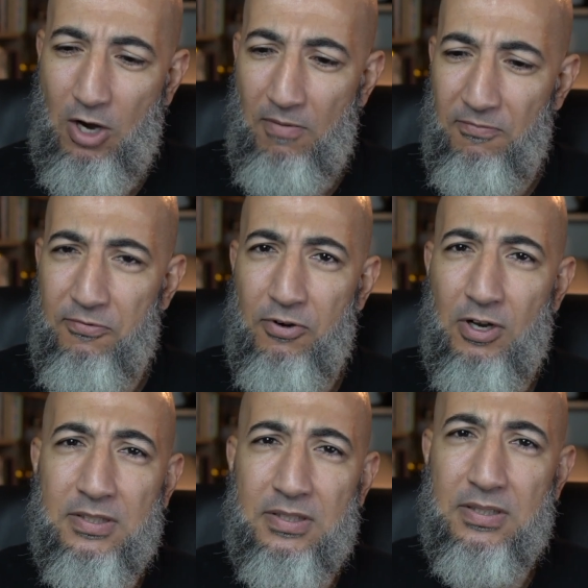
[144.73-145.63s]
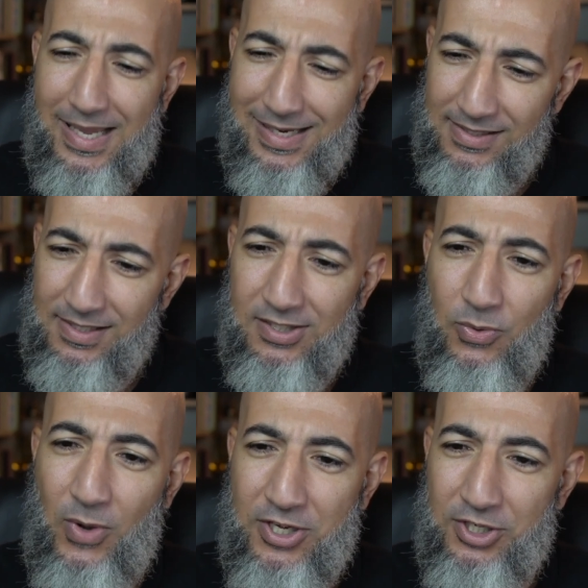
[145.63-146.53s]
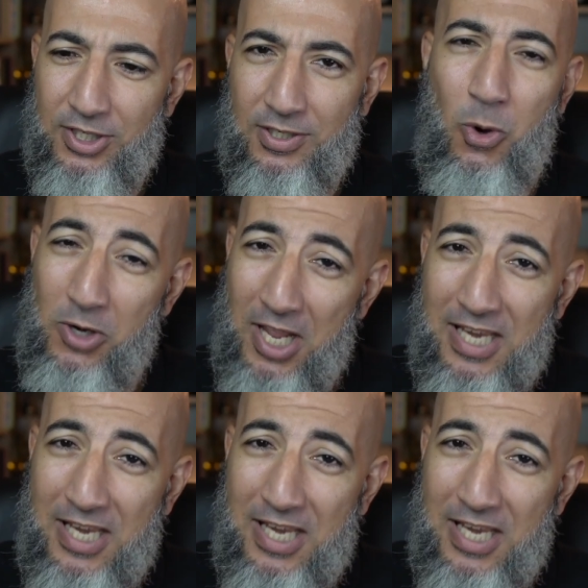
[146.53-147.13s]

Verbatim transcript: confront any situation or